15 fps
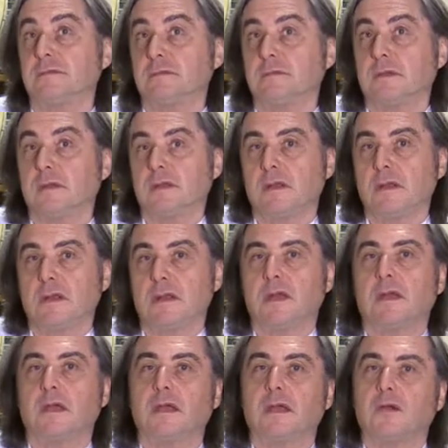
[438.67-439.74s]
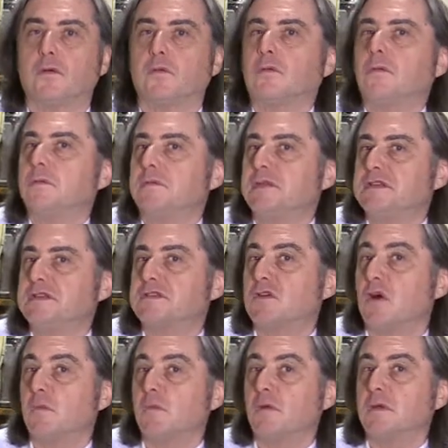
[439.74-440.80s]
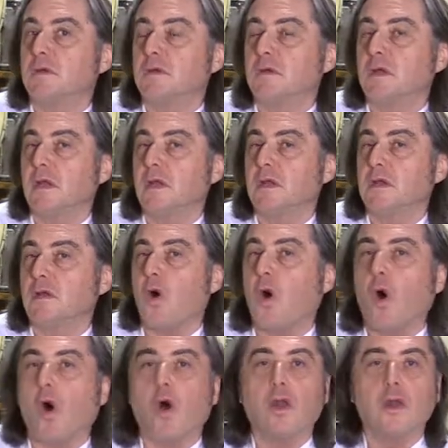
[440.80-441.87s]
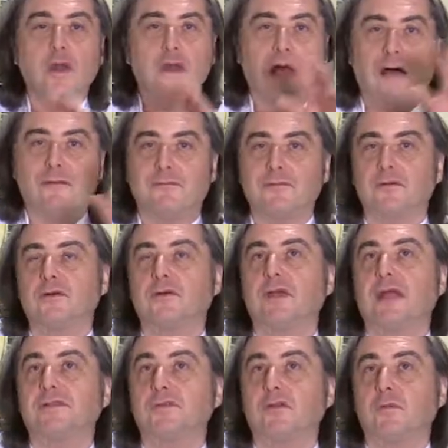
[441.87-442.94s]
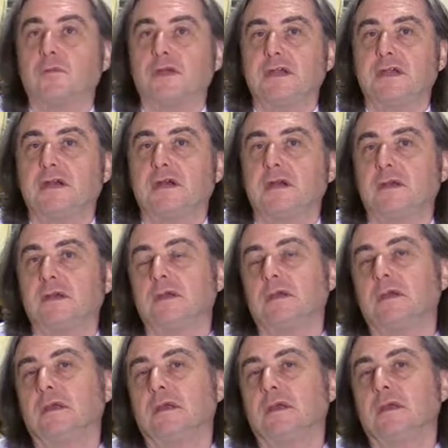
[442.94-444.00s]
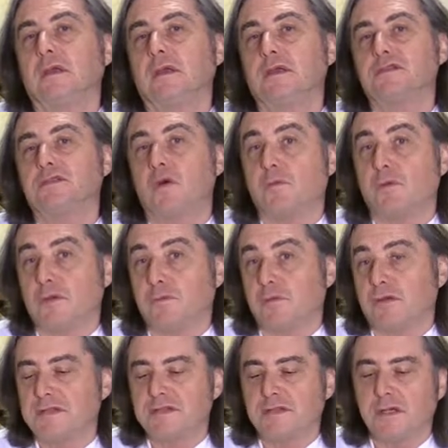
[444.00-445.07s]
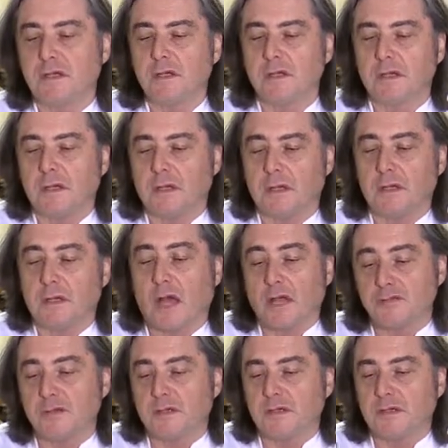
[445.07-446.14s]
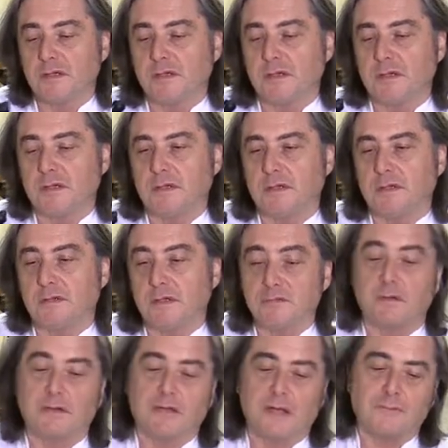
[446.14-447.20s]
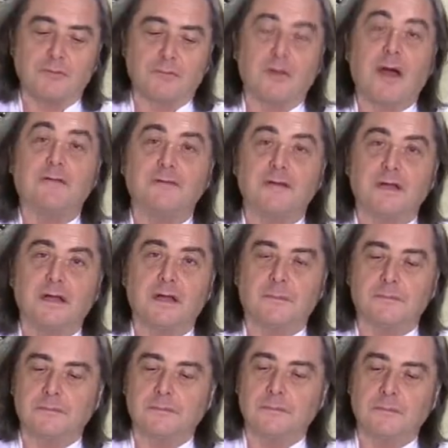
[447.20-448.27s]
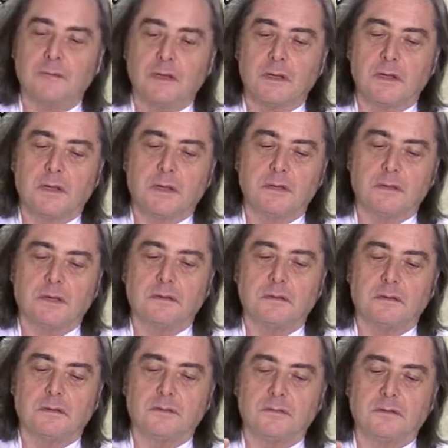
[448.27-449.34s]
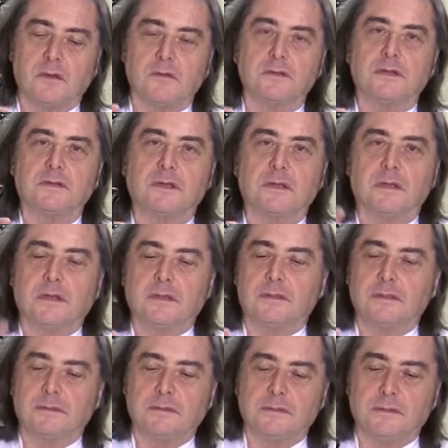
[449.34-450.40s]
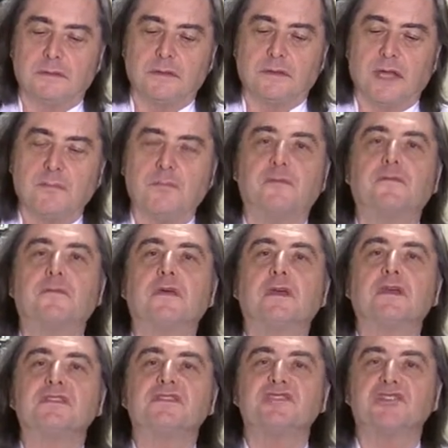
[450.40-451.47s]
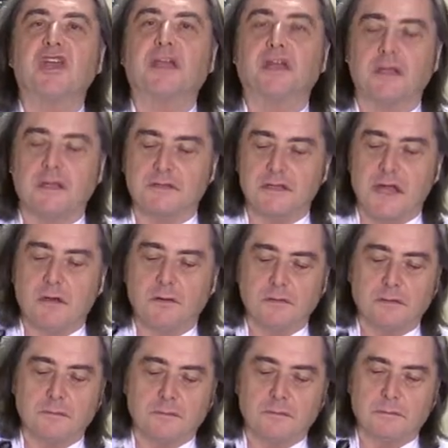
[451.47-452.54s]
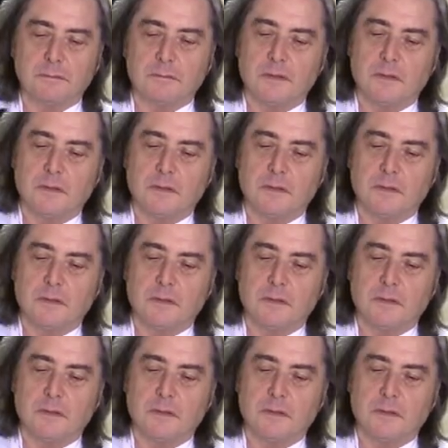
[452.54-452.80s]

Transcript: Mm? This is common in all Afro-Latin America. It's common in Brazil, and actually this one comes from Africa. Mm? And then you know that the type of shekere sound, mm?